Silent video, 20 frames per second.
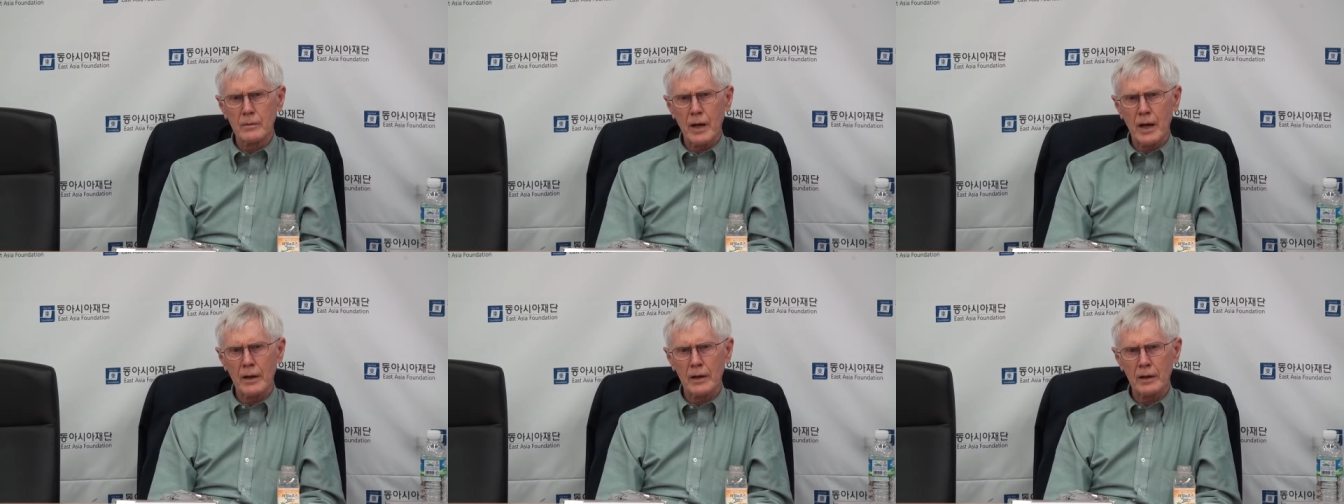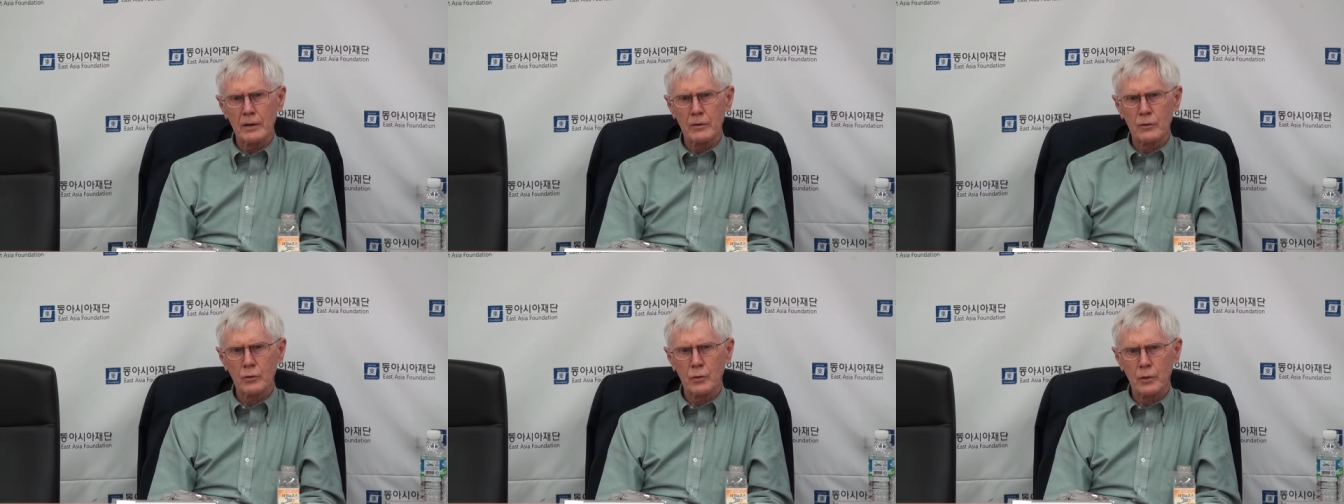
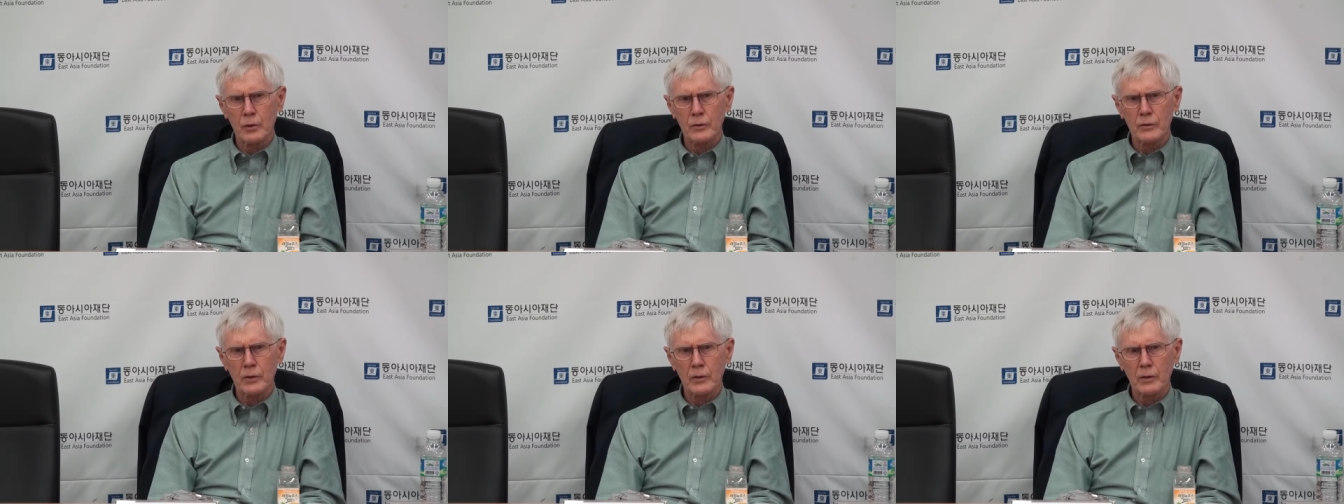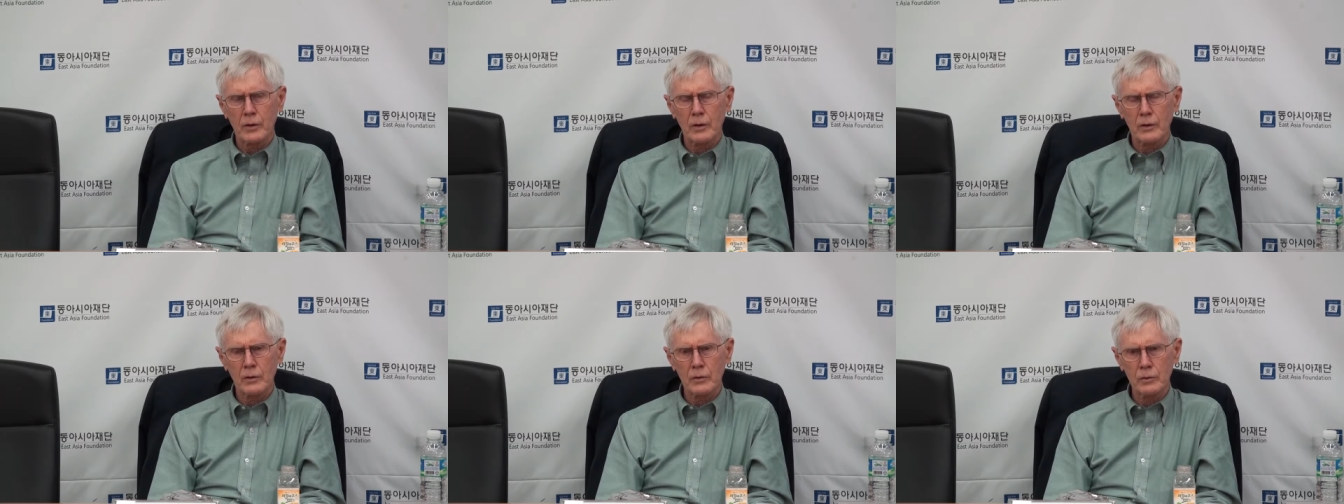heading towards a
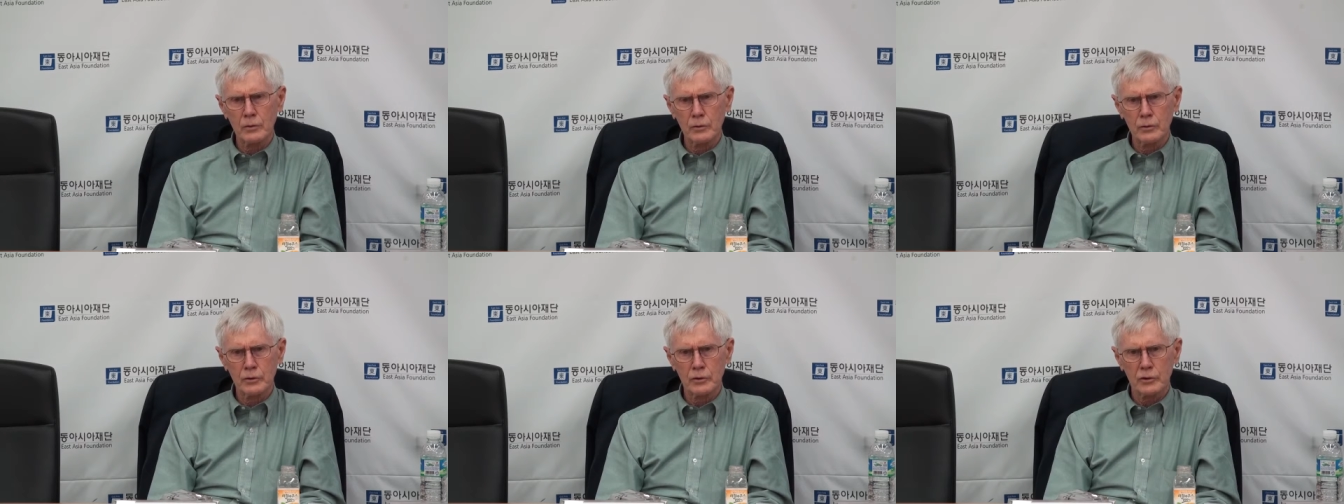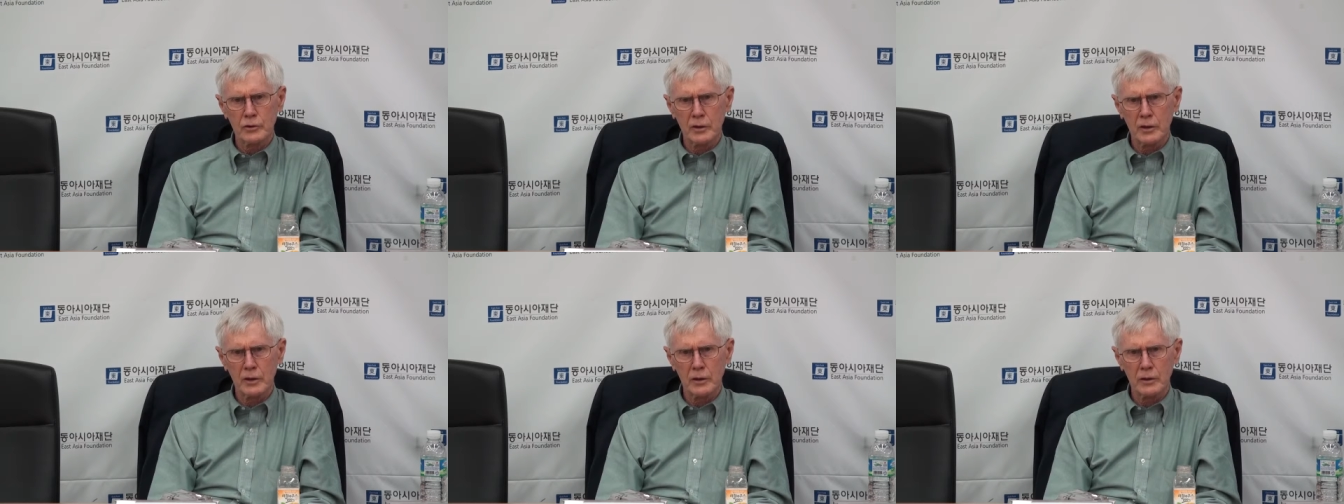
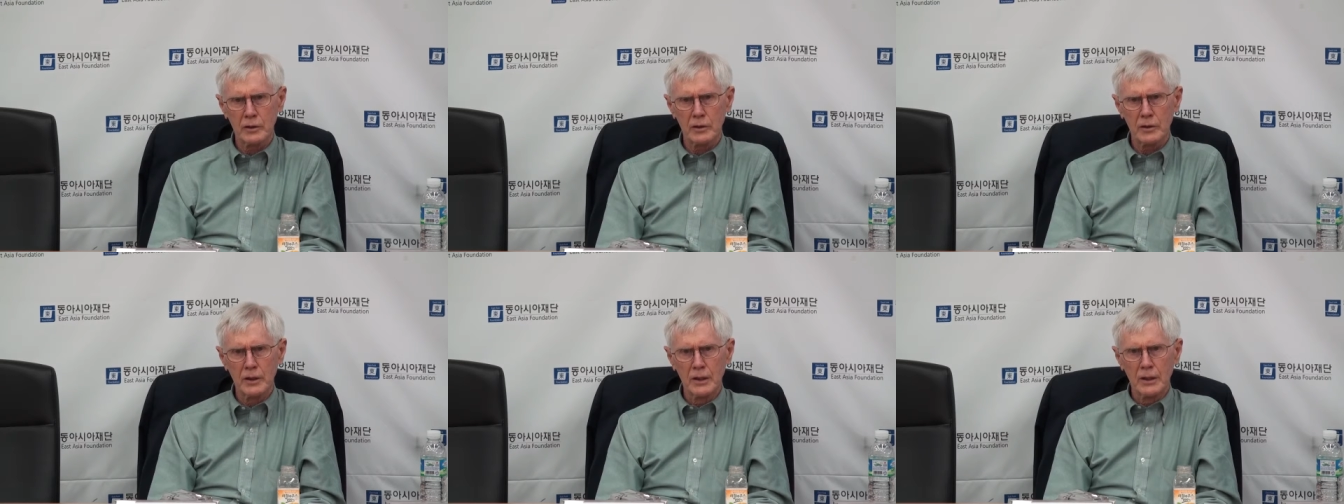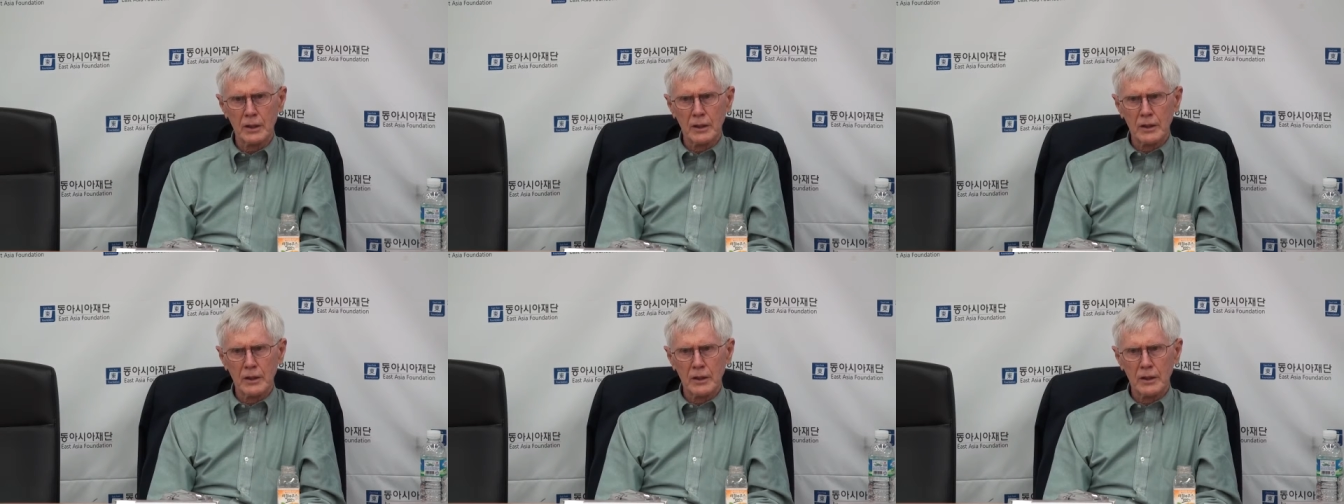conclusion here,